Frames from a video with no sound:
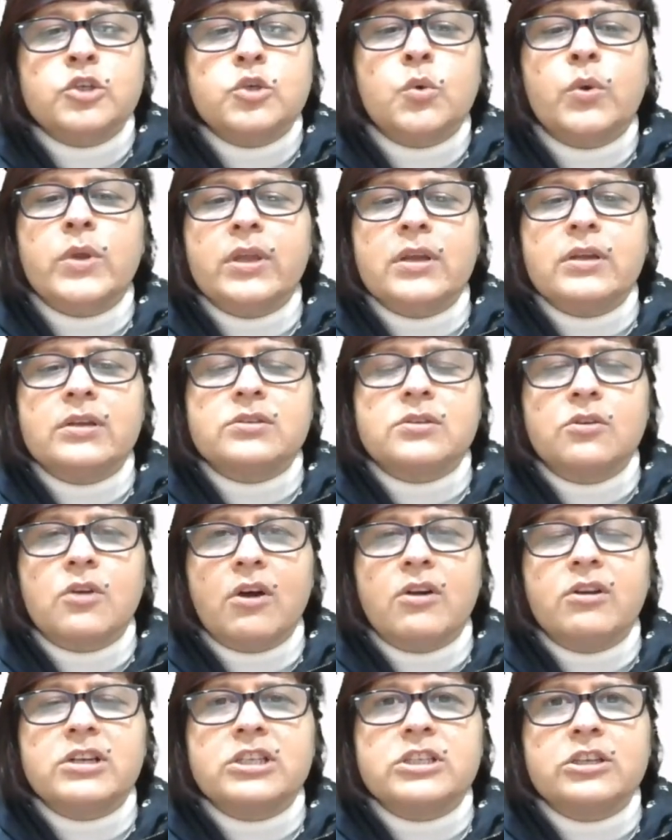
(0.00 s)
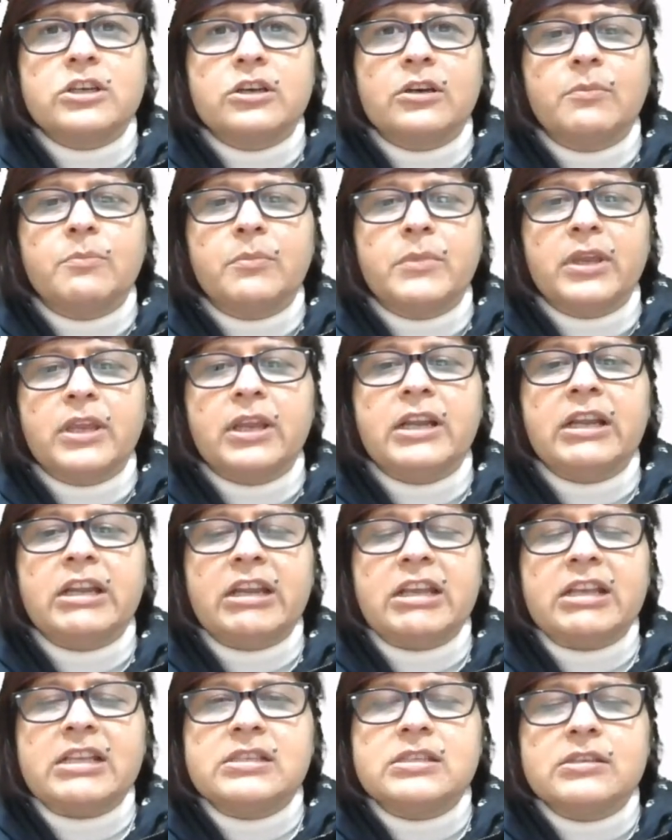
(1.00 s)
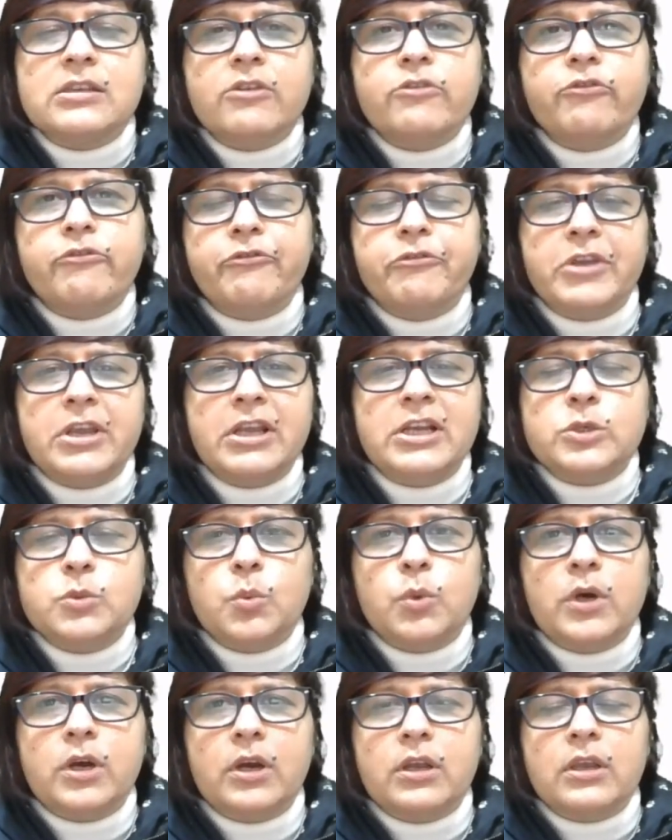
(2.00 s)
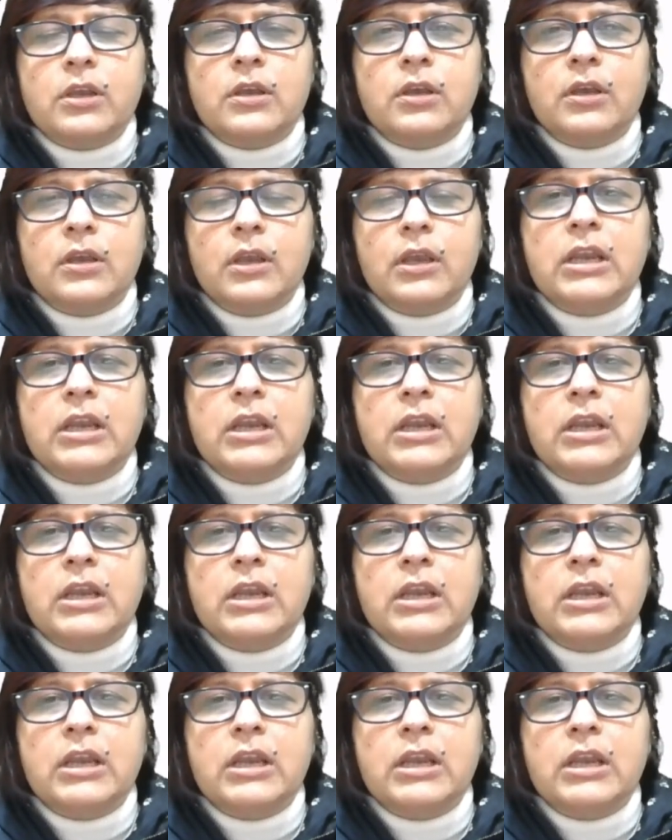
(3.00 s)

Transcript: 2 years long-term intensive field work